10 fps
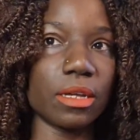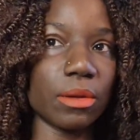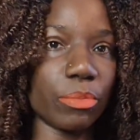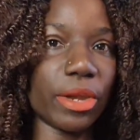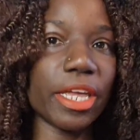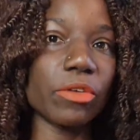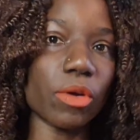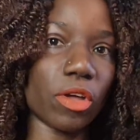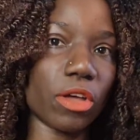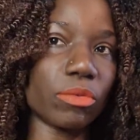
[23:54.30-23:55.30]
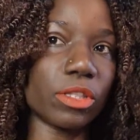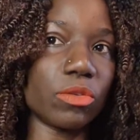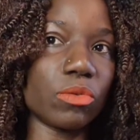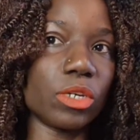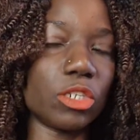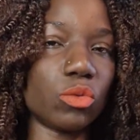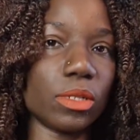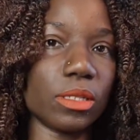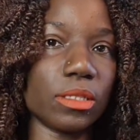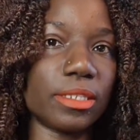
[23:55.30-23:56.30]
bringing your car with you. It
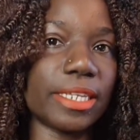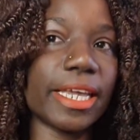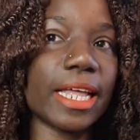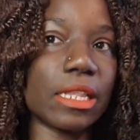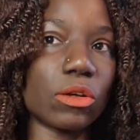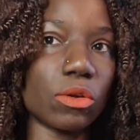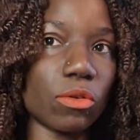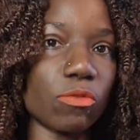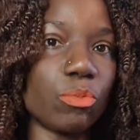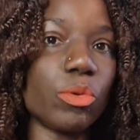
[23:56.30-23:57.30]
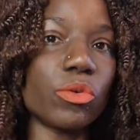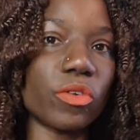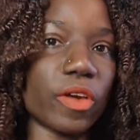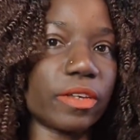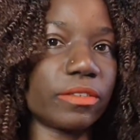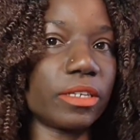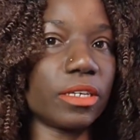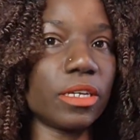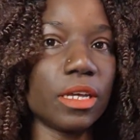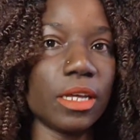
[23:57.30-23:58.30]
will take a lot of
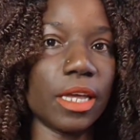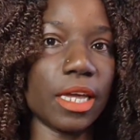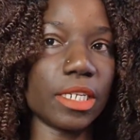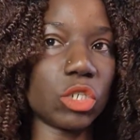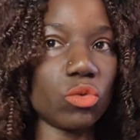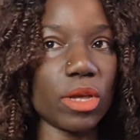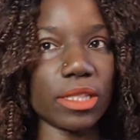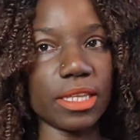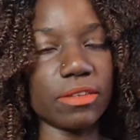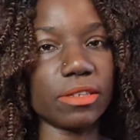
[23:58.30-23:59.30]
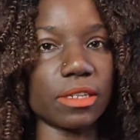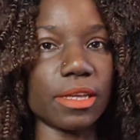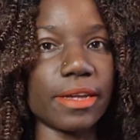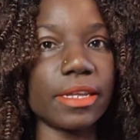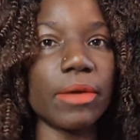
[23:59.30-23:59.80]
bureaucracy and doing this and that,